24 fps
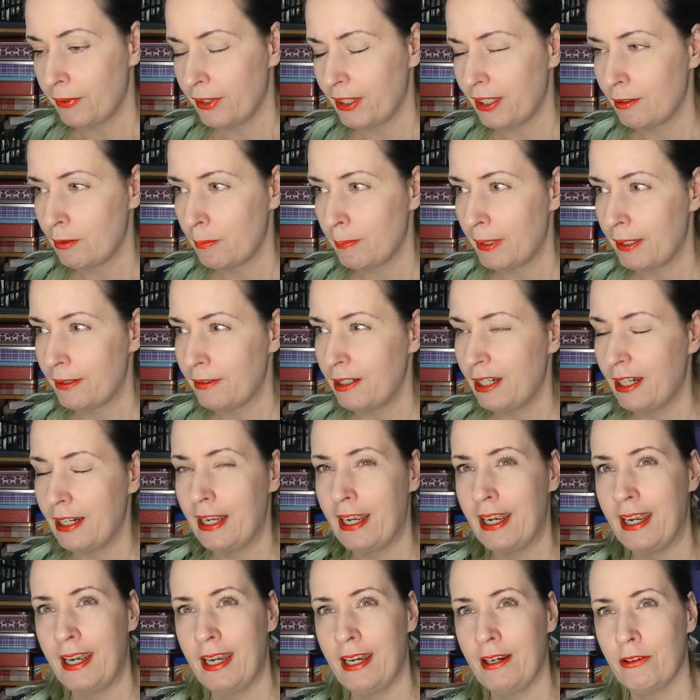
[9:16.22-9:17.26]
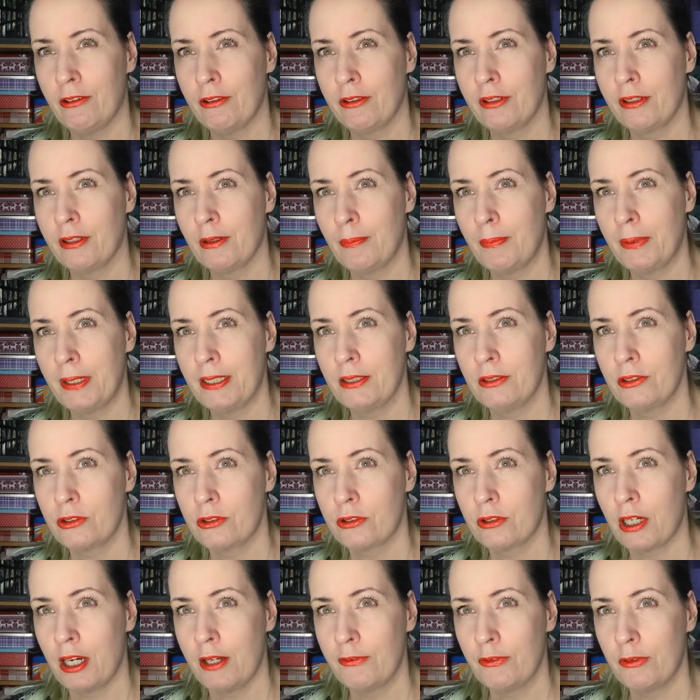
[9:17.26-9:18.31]
They're about an hour and a bit's
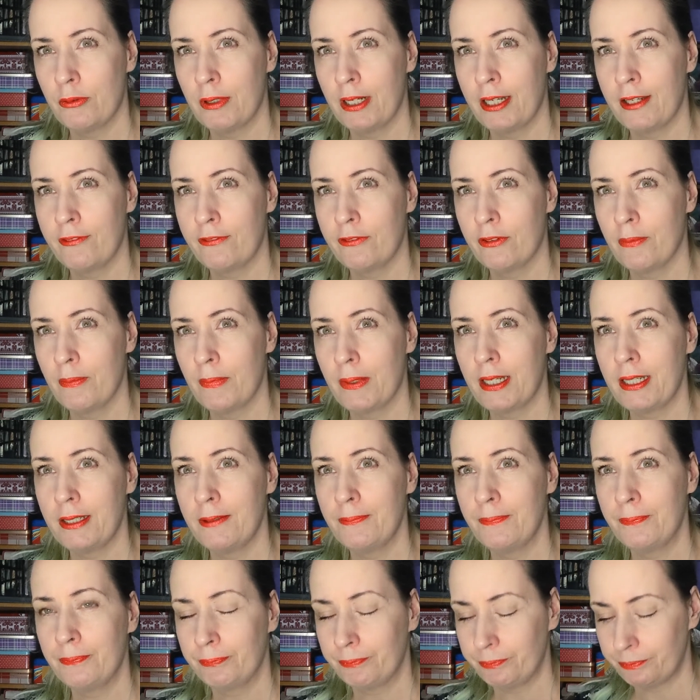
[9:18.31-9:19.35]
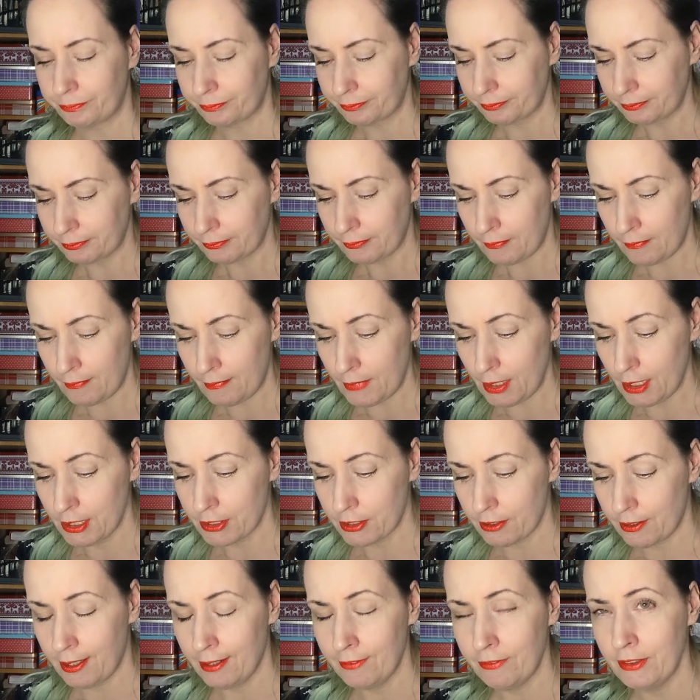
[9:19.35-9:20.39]
drive away from me,
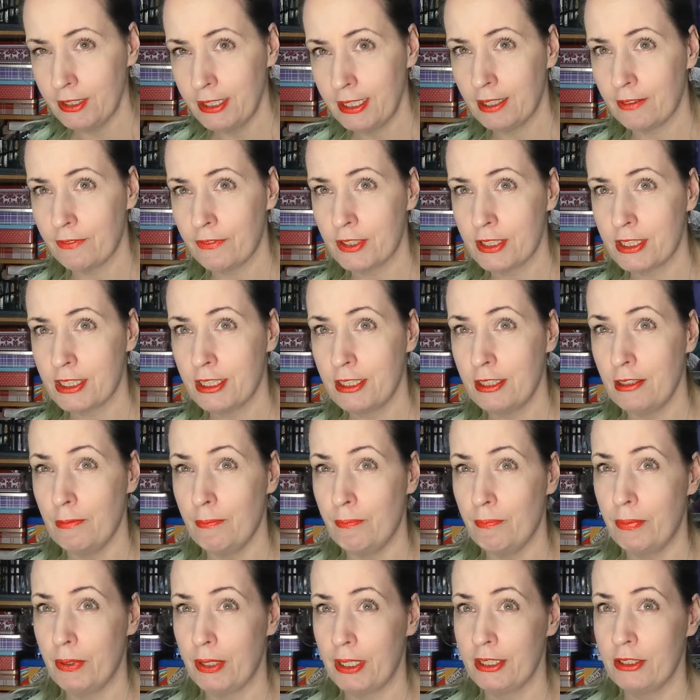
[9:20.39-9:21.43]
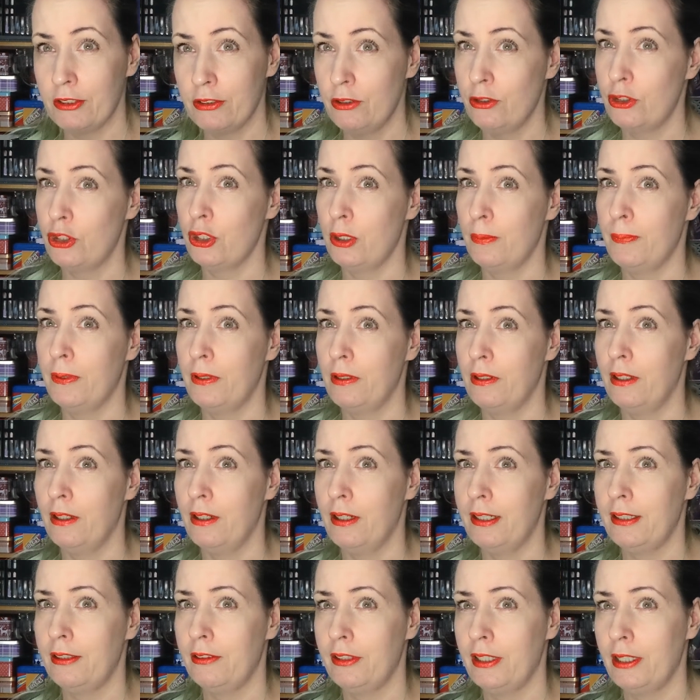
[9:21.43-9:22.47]
so I haven't yet visited them, but I do shop
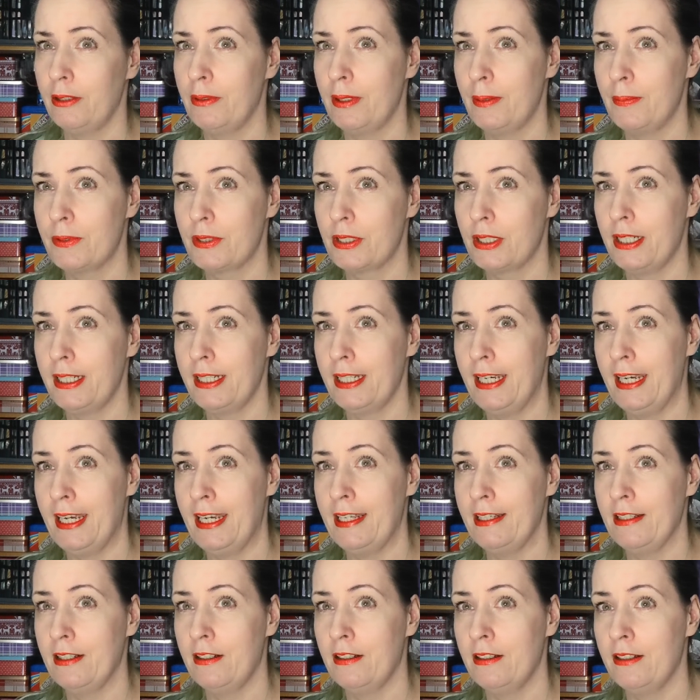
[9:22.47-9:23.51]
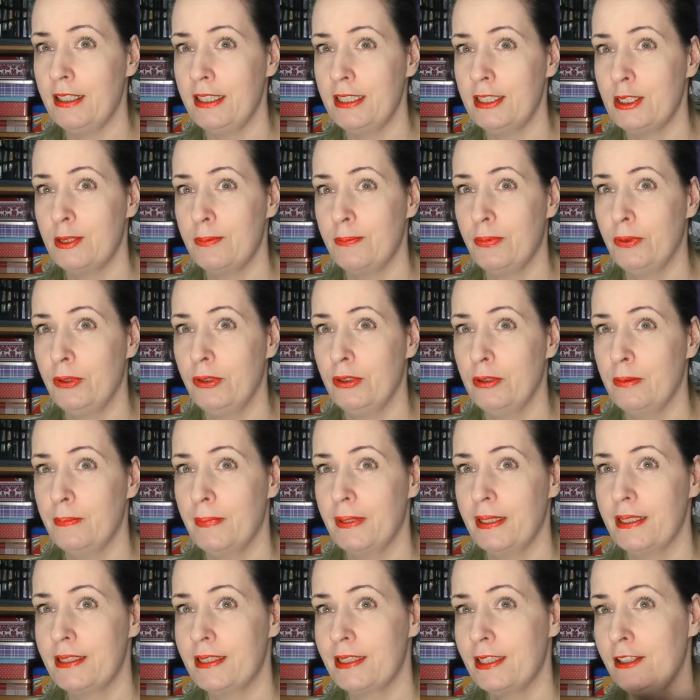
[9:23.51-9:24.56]
online on their website, and I spoiled
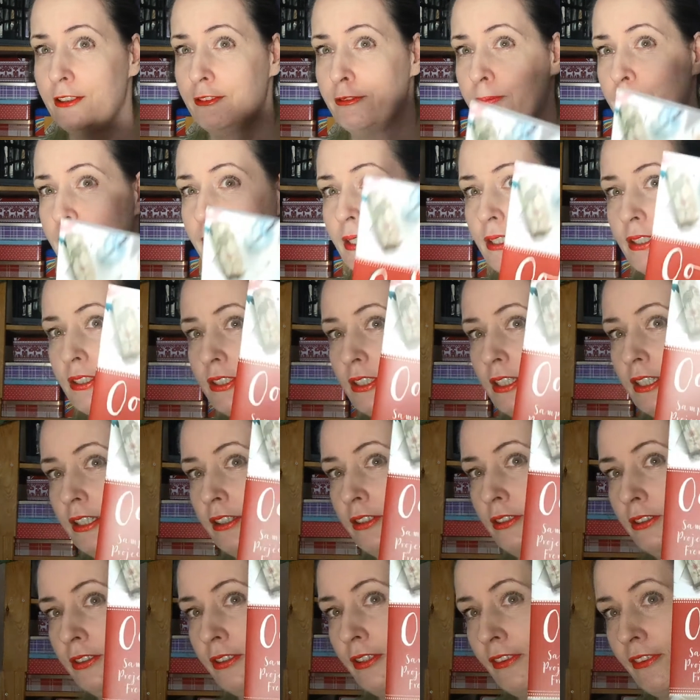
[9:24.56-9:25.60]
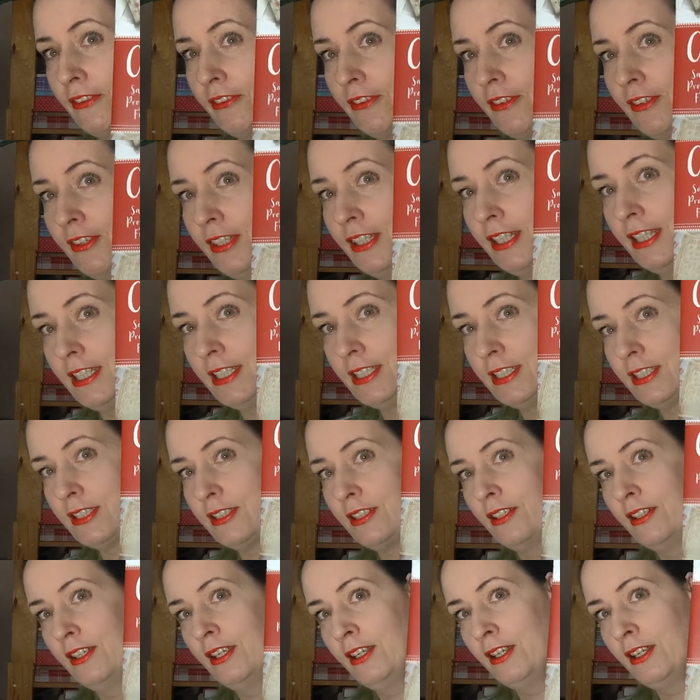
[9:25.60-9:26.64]
myself because I got this